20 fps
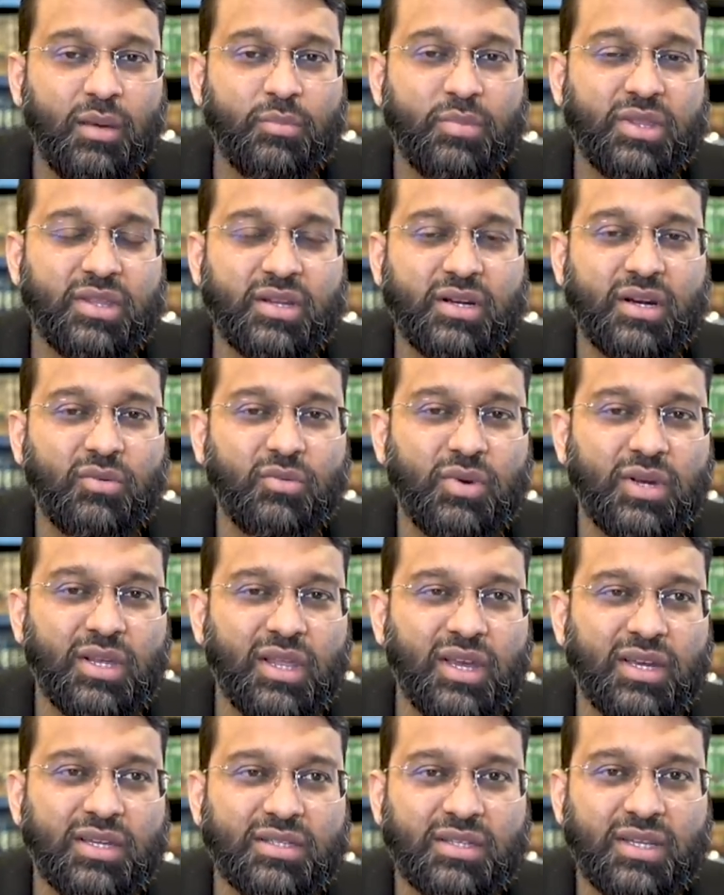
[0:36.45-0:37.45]
But then I
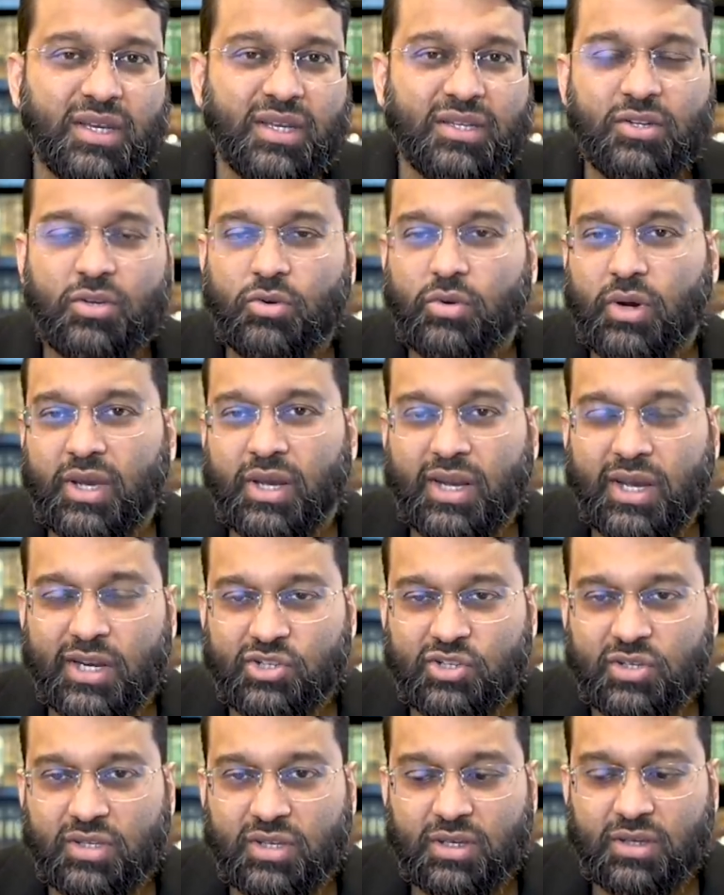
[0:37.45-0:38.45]
realized that, you know, I had
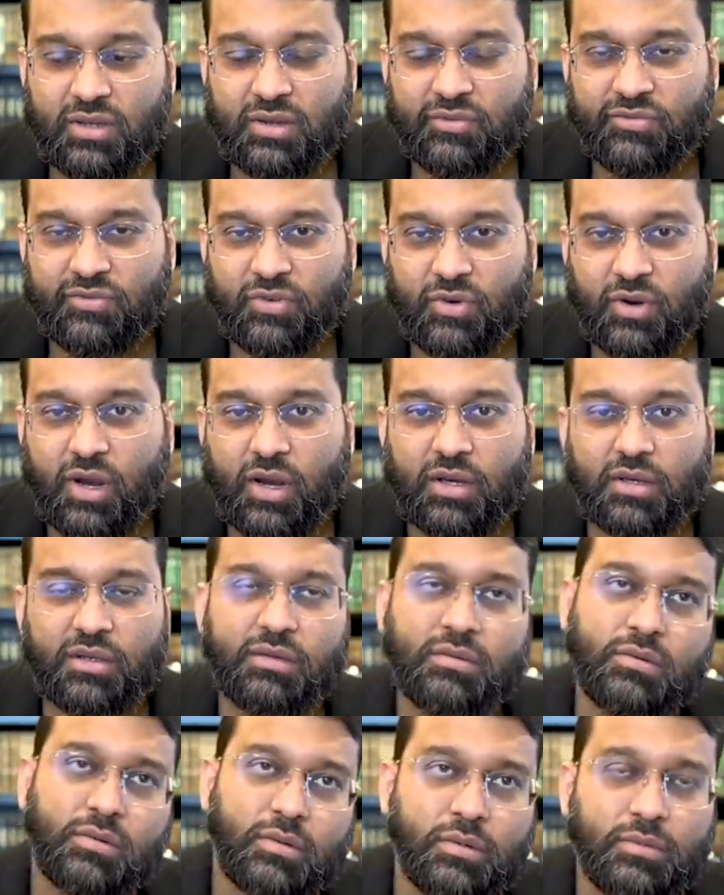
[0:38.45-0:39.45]
actually
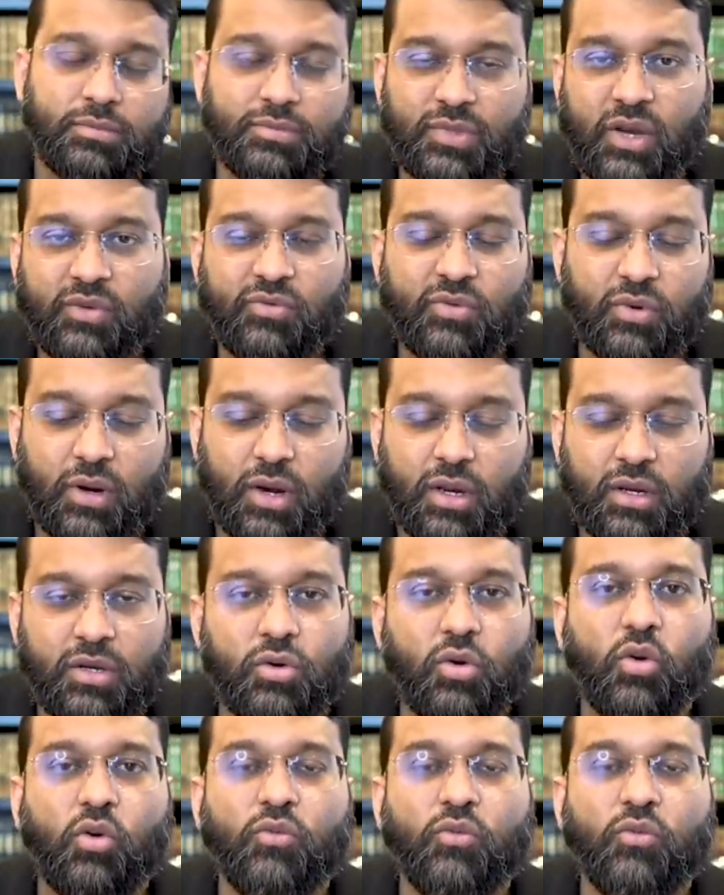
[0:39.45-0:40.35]
forgotten, or not forgotten,